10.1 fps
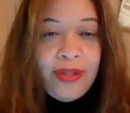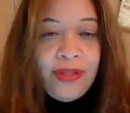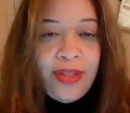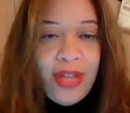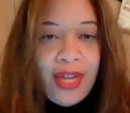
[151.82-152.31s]
to
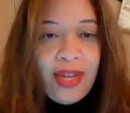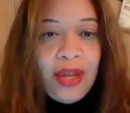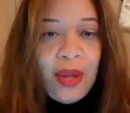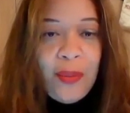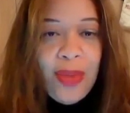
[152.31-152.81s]

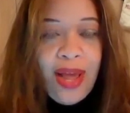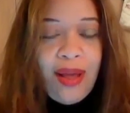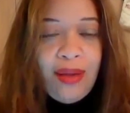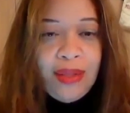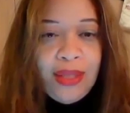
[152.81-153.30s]
think
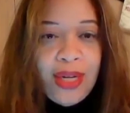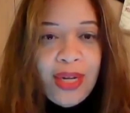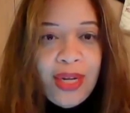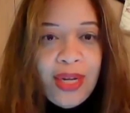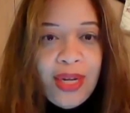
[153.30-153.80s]
about
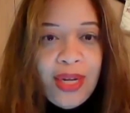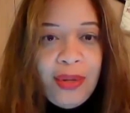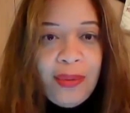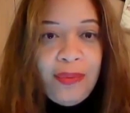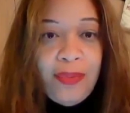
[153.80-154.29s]

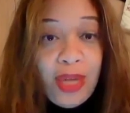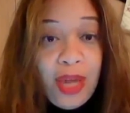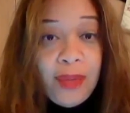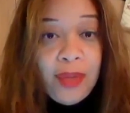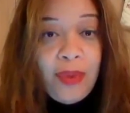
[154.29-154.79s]

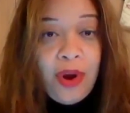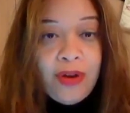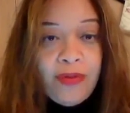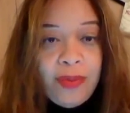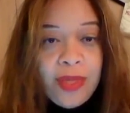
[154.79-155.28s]
becoming
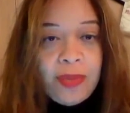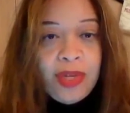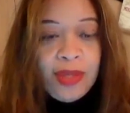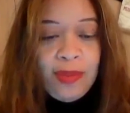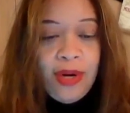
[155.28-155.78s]
part of the Miss
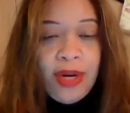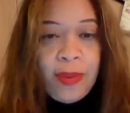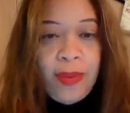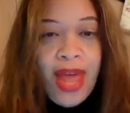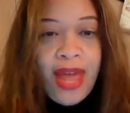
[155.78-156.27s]
Plus
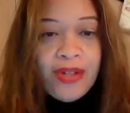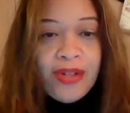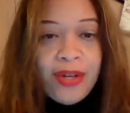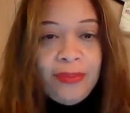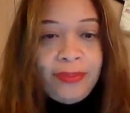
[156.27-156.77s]
America
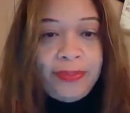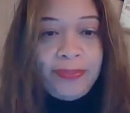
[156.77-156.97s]
pageant.